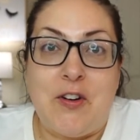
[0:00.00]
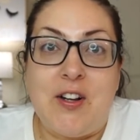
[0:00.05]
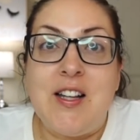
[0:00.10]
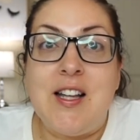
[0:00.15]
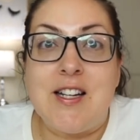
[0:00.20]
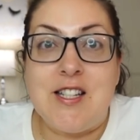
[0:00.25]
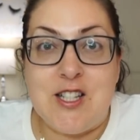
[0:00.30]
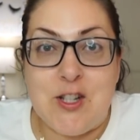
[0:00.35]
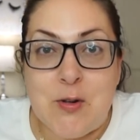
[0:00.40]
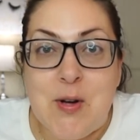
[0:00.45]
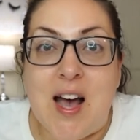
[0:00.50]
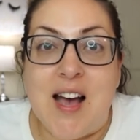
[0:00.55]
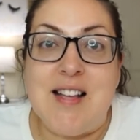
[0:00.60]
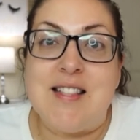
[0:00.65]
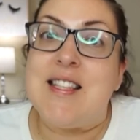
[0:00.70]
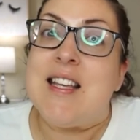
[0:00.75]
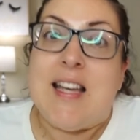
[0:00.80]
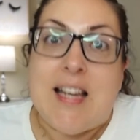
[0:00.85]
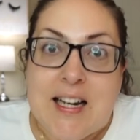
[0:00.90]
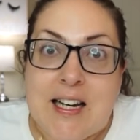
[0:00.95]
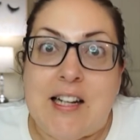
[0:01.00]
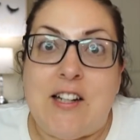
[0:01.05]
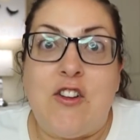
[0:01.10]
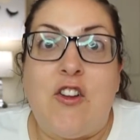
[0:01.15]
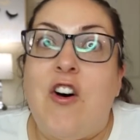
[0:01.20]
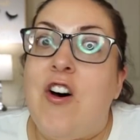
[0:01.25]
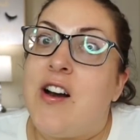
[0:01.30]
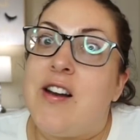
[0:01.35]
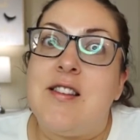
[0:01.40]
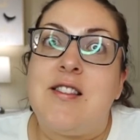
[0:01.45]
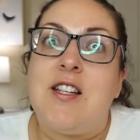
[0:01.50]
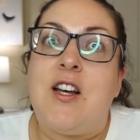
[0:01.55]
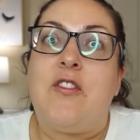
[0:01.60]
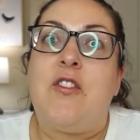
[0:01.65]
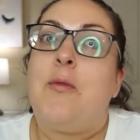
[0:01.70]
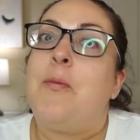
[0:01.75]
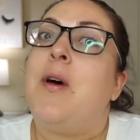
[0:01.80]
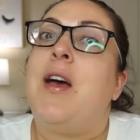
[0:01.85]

I let you guys in a lot of stuff in